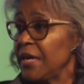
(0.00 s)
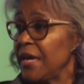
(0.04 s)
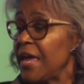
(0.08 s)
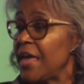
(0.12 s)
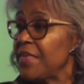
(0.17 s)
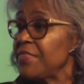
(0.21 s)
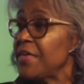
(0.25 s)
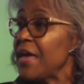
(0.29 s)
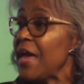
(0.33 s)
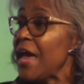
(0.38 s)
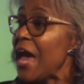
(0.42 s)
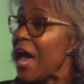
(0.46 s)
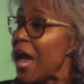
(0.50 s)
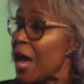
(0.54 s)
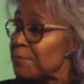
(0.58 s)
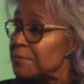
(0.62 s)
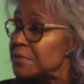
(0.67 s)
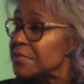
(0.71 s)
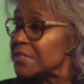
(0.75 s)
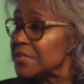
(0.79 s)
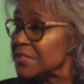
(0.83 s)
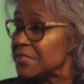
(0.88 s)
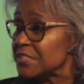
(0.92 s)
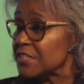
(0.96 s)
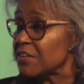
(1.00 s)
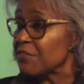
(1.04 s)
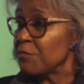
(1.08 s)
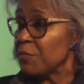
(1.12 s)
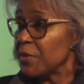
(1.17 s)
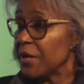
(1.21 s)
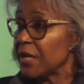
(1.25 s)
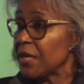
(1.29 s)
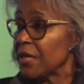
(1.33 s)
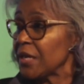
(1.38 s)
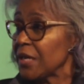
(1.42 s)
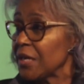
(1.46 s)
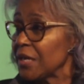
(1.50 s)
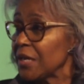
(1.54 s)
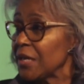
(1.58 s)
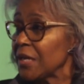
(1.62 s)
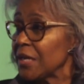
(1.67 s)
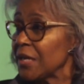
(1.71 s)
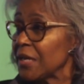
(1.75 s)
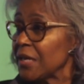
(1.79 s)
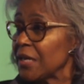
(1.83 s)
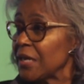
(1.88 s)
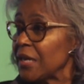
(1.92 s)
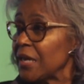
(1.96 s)
and the absence of money
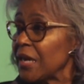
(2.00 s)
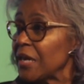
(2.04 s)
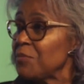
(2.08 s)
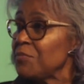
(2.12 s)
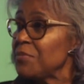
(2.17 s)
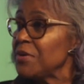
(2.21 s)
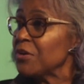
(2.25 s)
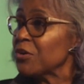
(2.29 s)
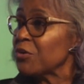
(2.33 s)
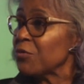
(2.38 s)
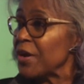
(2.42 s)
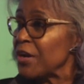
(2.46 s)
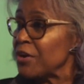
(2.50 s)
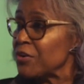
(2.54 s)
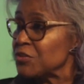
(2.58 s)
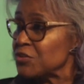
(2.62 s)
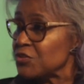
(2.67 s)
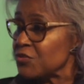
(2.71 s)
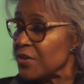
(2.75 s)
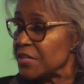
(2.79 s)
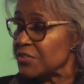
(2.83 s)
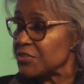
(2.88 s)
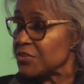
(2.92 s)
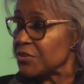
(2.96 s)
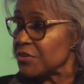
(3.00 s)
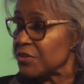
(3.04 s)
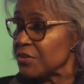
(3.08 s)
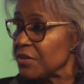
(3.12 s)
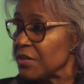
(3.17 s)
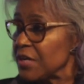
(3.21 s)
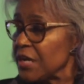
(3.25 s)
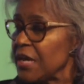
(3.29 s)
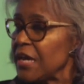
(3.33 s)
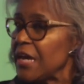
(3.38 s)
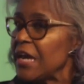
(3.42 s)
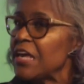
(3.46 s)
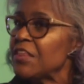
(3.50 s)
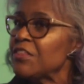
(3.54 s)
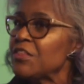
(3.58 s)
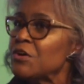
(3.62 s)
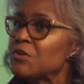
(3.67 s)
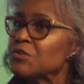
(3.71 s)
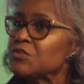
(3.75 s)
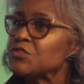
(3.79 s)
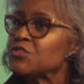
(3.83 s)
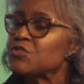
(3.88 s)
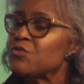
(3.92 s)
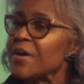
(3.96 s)
can be a greater stressor. And
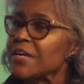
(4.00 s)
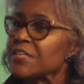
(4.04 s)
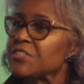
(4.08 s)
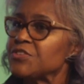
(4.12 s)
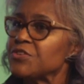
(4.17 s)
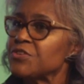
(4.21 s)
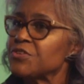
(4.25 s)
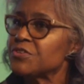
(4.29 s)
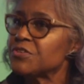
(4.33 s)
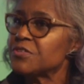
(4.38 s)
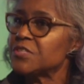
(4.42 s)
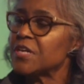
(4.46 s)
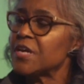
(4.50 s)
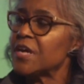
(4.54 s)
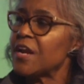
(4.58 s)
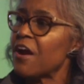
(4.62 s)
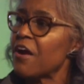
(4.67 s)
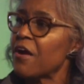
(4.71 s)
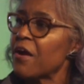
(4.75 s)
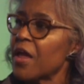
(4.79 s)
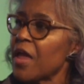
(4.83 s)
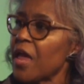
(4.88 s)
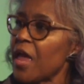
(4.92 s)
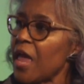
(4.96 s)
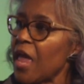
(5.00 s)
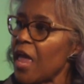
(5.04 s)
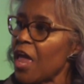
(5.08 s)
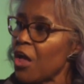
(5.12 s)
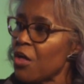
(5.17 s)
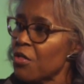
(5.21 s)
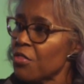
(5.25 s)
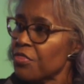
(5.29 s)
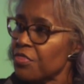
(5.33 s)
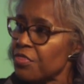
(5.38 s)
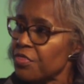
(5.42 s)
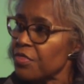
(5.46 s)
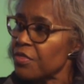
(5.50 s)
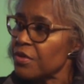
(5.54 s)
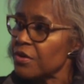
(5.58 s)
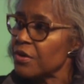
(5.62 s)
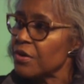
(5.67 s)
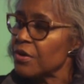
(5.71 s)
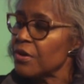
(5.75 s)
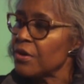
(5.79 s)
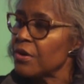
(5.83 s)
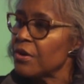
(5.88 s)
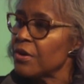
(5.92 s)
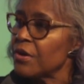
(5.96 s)
those stressors in our health
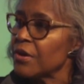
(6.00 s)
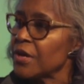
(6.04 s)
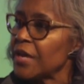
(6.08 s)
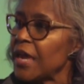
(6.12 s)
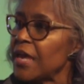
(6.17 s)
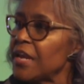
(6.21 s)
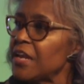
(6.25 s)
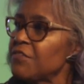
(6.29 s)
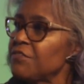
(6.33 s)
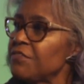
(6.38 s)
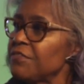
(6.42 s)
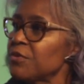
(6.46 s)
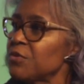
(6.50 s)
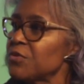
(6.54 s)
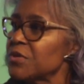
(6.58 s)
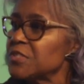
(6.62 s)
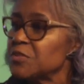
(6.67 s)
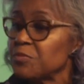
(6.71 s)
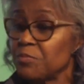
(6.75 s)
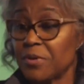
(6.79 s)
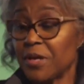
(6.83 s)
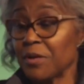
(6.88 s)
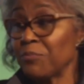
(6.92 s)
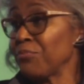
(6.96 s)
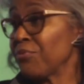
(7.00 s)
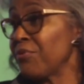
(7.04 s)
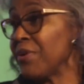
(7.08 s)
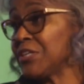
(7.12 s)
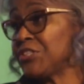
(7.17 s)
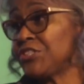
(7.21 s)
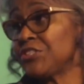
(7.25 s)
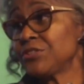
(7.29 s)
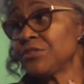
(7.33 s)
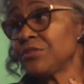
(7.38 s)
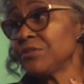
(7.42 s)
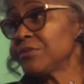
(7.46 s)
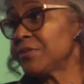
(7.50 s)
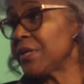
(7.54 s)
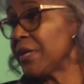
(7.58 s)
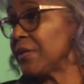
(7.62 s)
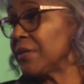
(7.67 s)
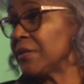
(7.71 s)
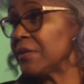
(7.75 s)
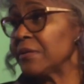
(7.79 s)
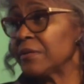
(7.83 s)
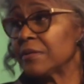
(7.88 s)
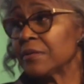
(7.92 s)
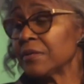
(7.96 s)
can influence blood pressure
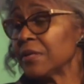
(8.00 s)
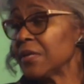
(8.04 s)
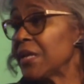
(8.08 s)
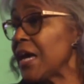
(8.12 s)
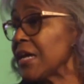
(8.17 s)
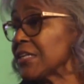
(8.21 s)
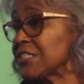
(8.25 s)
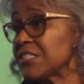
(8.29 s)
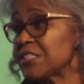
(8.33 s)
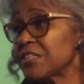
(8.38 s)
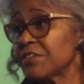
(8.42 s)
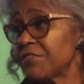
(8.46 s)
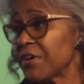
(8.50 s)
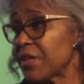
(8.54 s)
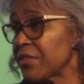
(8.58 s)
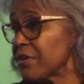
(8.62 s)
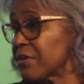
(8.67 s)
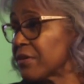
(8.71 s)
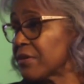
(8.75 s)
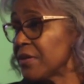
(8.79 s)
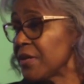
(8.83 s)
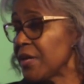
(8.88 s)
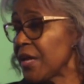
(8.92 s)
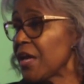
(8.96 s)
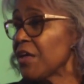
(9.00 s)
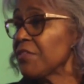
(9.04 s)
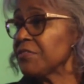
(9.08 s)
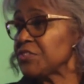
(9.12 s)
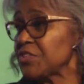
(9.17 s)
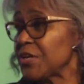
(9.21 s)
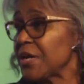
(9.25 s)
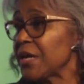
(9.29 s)
and lots of other health